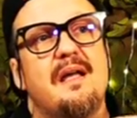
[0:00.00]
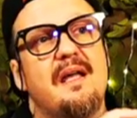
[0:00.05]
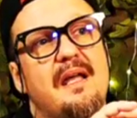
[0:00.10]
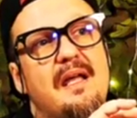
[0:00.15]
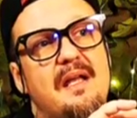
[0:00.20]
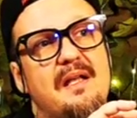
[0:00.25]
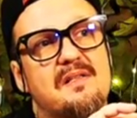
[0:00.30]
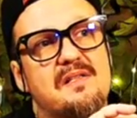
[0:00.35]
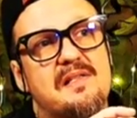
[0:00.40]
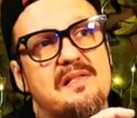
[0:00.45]

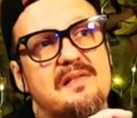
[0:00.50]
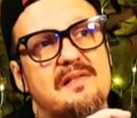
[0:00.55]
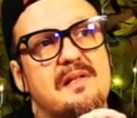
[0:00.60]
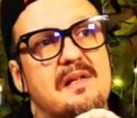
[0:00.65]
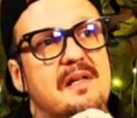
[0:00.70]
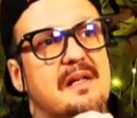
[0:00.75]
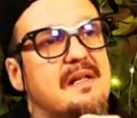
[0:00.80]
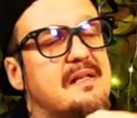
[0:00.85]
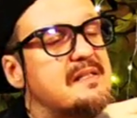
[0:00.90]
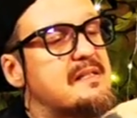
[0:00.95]

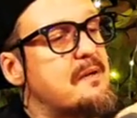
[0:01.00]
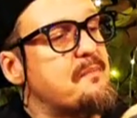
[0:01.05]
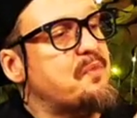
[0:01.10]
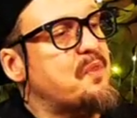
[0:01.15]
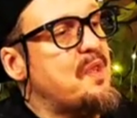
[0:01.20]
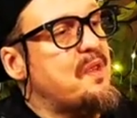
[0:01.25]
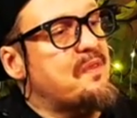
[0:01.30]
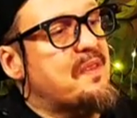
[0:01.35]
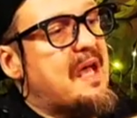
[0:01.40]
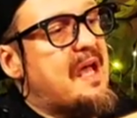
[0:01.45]
It's
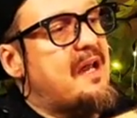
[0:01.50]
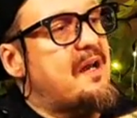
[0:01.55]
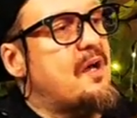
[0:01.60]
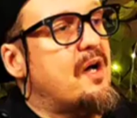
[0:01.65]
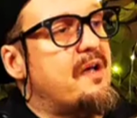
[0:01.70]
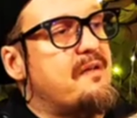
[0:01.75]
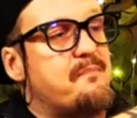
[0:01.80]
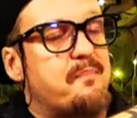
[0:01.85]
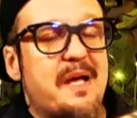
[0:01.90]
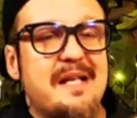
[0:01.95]
something that
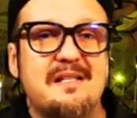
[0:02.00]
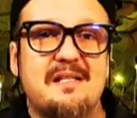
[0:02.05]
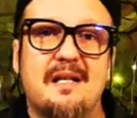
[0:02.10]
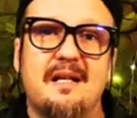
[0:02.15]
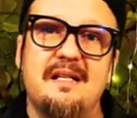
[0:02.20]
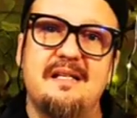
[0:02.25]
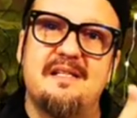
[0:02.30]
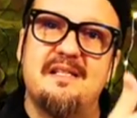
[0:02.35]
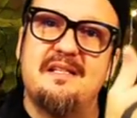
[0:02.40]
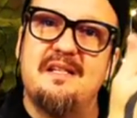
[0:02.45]
I
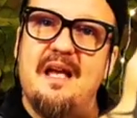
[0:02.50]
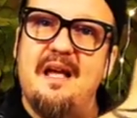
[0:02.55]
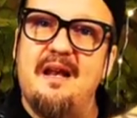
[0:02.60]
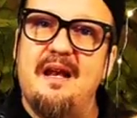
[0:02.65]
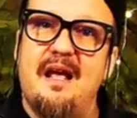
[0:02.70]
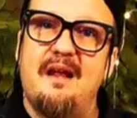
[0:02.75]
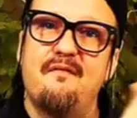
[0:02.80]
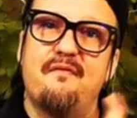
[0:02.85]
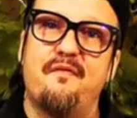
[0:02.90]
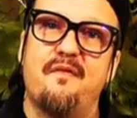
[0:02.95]
basically
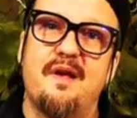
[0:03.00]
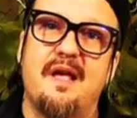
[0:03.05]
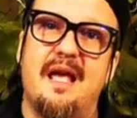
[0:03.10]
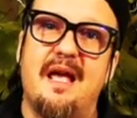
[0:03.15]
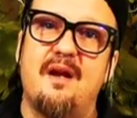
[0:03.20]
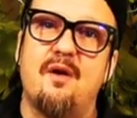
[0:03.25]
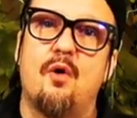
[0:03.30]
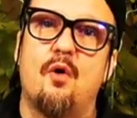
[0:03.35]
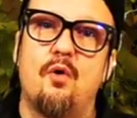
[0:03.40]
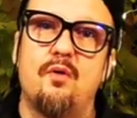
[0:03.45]
set and
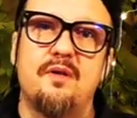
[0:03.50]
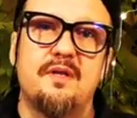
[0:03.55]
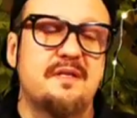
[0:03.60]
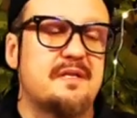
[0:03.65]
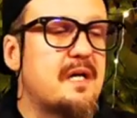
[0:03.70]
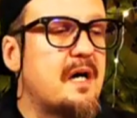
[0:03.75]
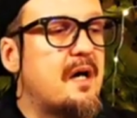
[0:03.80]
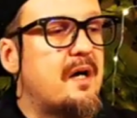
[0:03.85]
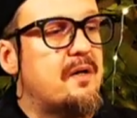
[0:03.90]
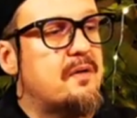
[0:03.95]
forget all the
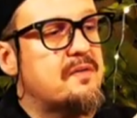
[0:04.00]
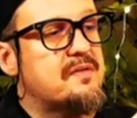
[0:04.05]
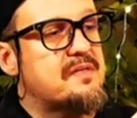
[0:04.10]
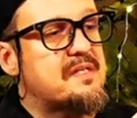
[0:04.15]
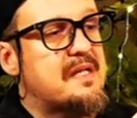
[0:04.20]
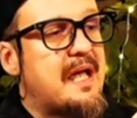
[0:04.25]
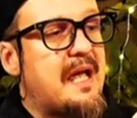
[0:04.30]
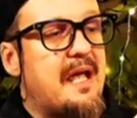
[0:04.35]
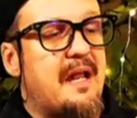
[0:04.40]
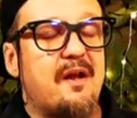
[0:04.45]

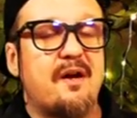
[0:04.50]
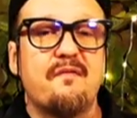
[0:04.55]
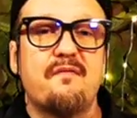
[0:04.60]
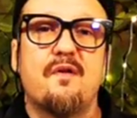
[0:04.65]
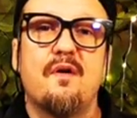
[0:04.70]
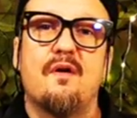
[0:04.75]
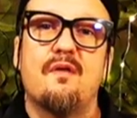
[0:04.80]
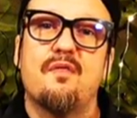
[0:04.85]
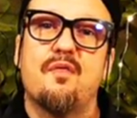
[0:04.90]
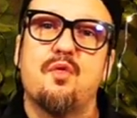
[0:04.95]
dials. And
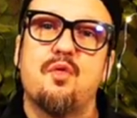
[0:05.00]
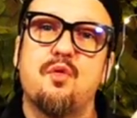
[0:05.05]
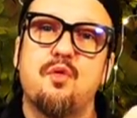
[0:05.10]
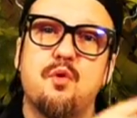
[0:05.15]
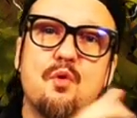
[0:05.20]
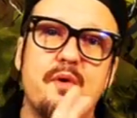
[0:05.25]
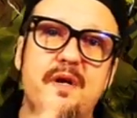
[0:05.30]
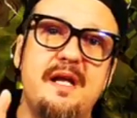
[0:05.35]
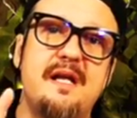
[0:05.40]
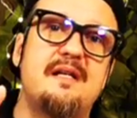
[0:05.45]
I've got
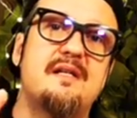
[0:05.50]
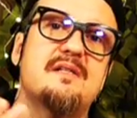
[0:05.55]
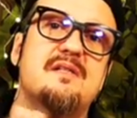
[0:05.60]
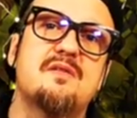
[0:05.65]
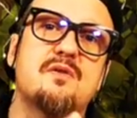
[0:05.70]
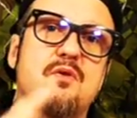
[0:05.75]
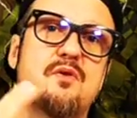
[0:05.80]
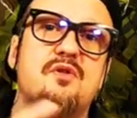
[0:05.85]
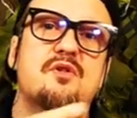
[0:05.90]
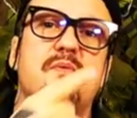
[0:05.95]
3
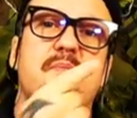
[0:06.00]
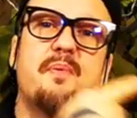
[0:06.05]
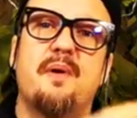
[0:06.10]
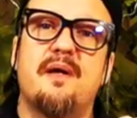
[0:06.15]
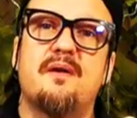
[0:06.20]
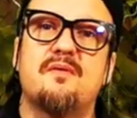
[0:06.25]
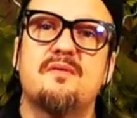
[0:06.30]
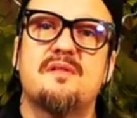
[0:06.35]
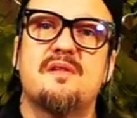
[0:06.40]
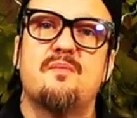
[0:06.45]
distortion
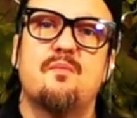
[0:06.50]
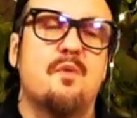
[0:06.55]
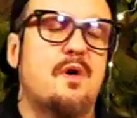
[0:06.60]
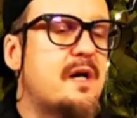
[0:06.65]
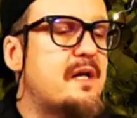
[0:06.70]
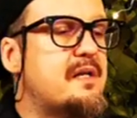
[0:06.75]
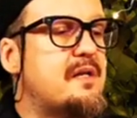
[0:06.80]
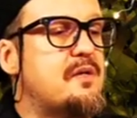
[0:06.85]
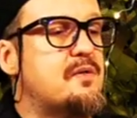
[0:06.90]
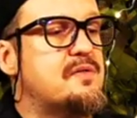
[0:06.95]
pedals in
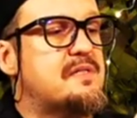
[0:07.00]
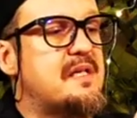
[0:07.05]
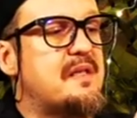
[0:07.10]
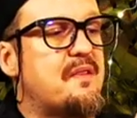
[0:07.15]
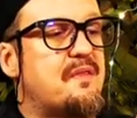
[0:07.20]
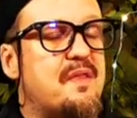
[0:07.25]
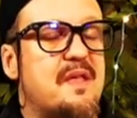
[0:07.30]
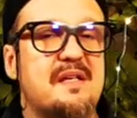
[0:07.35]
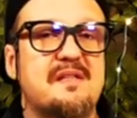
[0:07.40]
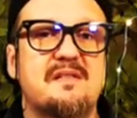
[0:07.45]
one
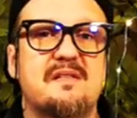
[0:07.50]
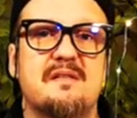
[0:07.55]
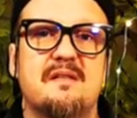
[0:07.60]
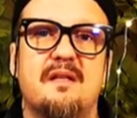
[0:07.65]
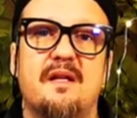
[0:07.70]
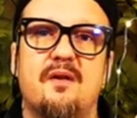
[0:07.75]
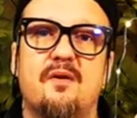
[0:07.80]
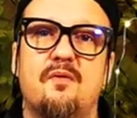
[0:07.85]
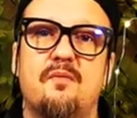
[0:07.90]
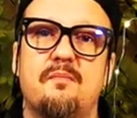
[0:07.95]
using this
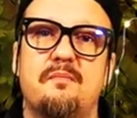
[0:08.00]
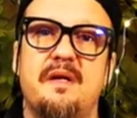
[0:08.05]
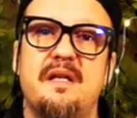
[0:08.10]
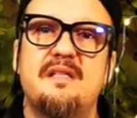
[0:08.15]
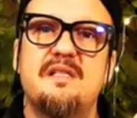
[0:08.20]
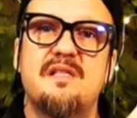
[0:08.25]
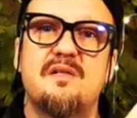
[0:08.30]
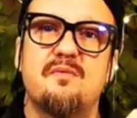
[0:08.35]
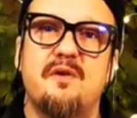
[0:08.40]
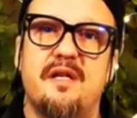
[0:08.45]
little
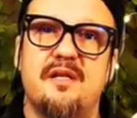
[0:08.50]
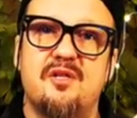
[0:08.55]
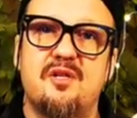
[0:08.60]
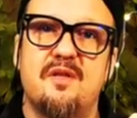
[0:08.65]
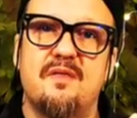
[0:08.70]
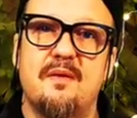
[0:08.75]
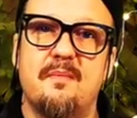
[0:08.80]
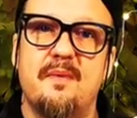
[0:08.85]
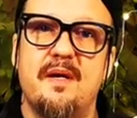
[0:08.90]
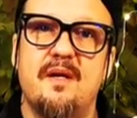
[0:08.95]
mid switch
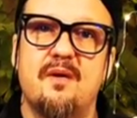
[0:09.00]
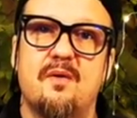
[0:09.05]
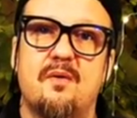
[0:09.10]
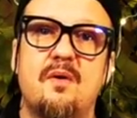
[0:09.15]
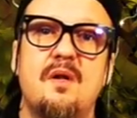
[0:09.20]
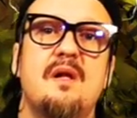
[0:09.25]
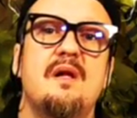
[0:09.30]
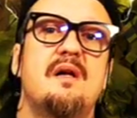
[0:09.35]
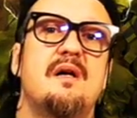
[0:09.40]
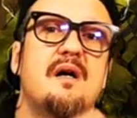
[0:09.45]
in the
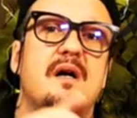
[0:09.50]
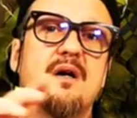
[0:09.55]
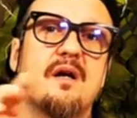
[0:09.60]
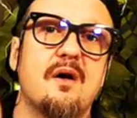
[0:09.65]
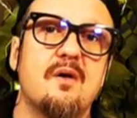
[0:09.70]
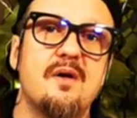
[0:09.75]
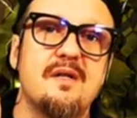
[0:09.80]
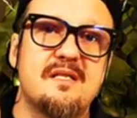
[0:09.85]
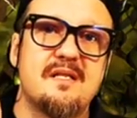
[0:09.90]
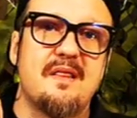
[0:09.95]
middle. I'll
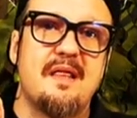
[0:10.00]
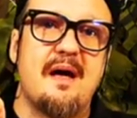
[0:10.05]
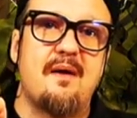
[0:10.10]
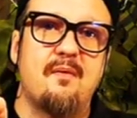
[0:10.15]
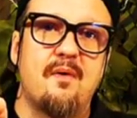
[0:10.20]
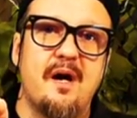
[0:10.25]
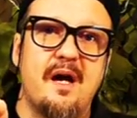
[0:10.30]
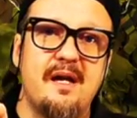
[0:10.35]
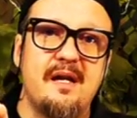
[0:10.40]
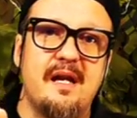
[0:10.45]
go into
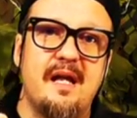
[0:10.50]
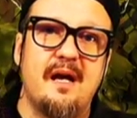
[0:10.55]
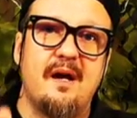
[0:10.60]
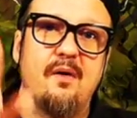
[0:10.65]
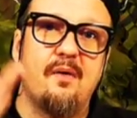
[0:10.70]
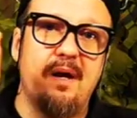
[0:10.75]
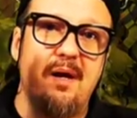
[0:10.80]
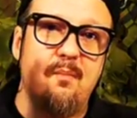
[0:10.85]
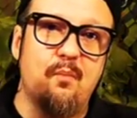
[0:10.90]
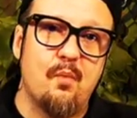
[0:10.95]
that right
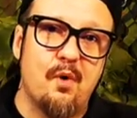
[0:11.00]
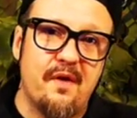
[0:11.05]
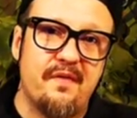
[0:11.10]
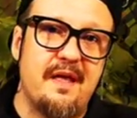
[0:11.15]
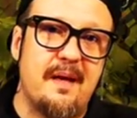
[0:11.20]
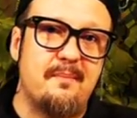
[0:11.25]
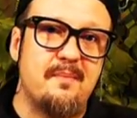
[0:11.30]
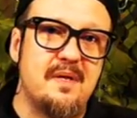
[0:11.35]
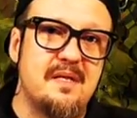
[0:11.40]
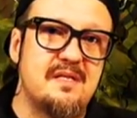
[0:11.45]
now and what
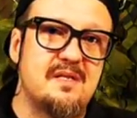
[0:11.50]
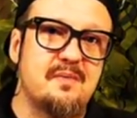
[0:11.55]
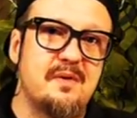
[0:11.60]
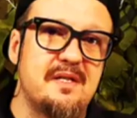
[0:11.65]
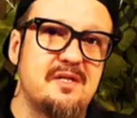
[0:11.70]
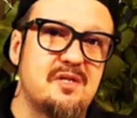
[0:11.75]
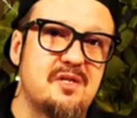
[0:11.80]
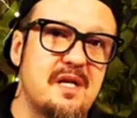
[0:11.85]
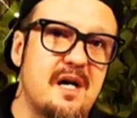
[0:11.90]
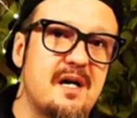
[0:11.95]
that mid
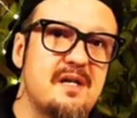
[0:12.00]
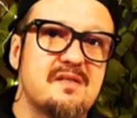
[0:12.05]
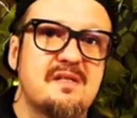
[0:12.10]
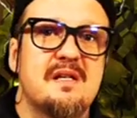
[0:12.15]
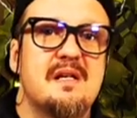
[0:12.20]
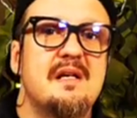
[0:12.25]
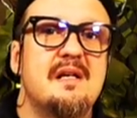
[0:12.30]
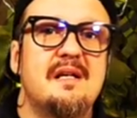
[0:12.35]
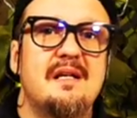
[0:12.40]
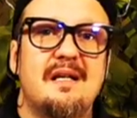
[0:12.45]
switch
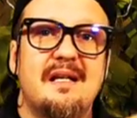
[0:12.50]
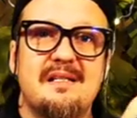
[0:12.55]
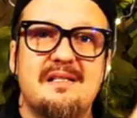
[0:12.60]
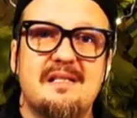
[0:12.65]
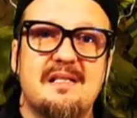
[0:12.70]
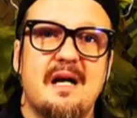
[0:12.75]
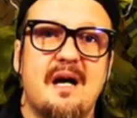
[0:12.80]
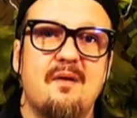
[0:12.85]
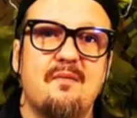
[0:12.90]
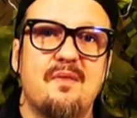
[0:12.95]
does. Let's
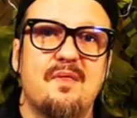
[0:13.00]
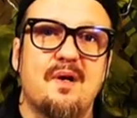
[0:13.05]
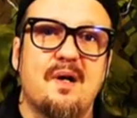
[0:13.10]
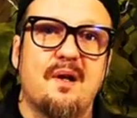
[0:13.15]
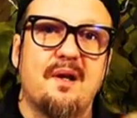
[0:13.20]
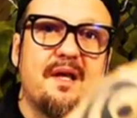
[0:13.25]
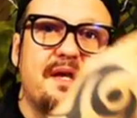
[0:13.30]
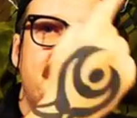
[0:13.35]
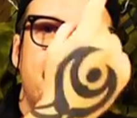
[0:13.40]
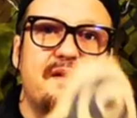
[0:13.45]
start with the
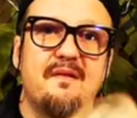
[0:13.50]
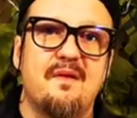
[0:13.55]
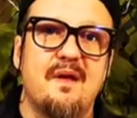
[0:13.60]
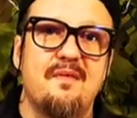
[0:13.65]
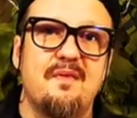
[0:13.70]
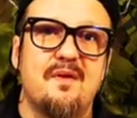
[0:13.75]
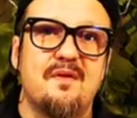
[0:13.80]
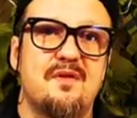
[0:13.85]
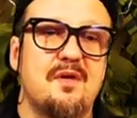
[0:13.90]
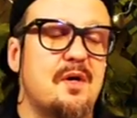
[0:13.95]
clean,
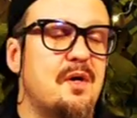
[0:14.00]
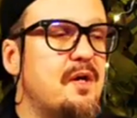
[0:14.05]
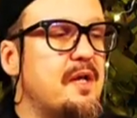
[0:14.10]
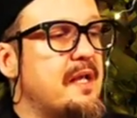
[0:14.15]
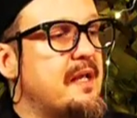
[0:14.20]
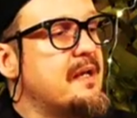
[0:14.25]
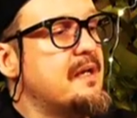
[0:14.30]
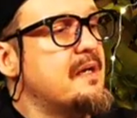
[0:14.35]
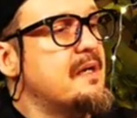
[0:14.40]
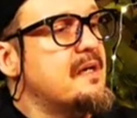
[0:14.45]
then the
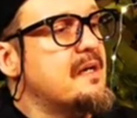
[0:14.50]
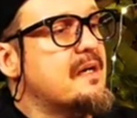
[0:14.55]
dirty.